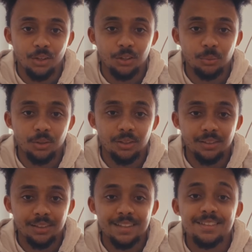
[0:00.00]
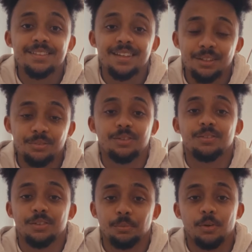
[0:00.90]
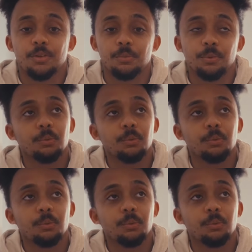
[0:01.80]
You want the least interference as possible.